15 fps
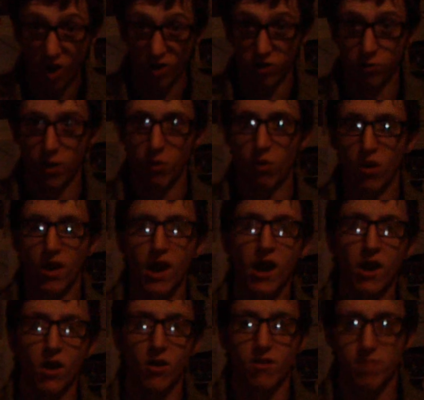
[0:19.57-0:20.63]
lost my wallet
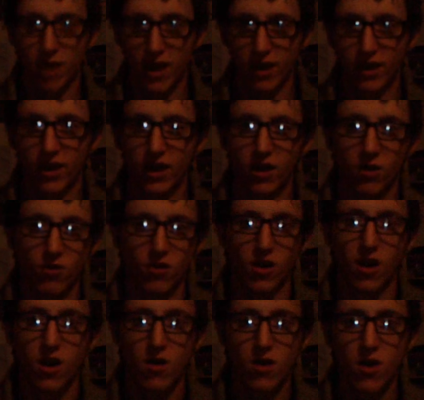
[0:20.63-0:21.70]
and I was panicking. I was
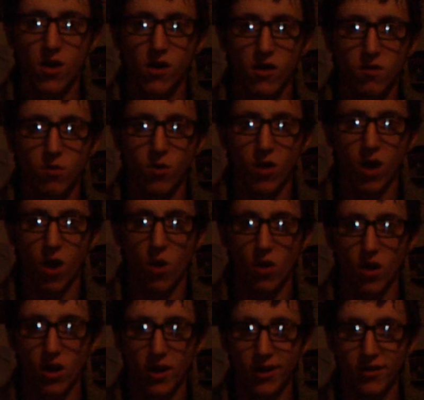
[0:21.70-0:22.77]
like, oh no, I lost my wallet. Hold
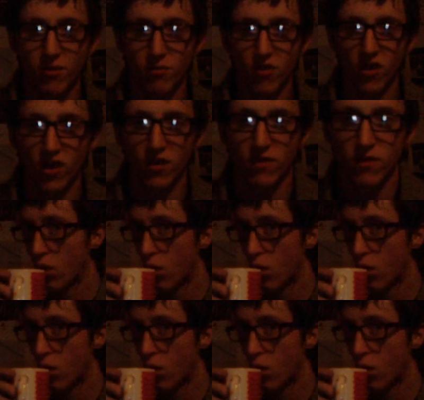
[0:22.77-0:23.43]
on, I need some tea.